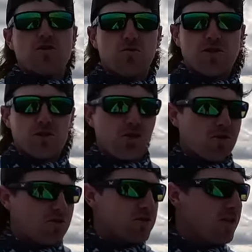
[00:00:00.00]
as run
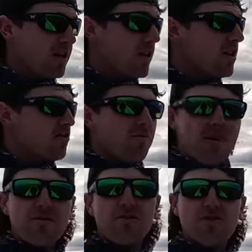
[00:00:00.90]
charters. You
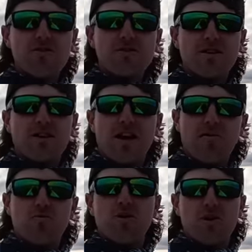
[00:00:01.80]
may have noticed that I
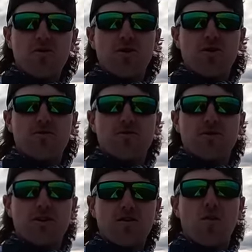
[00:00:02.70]
haven't been uploading
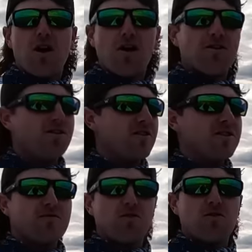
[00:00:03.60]
in a while and
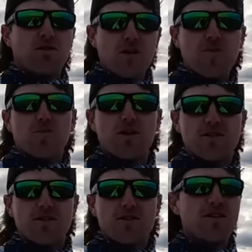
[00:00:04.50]
that's for a couple
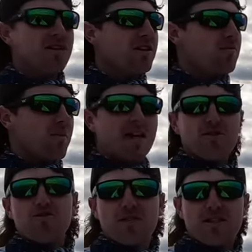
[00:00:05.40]
reasons.
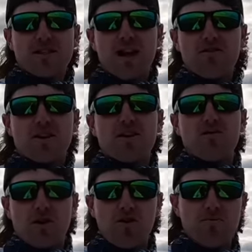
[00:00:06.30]
Mainly because I haven't had a
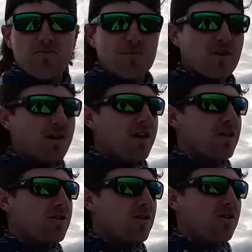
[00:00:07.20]
boat
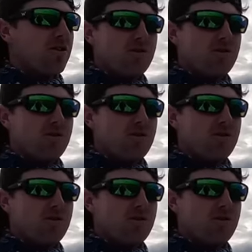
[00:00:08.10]
and uh,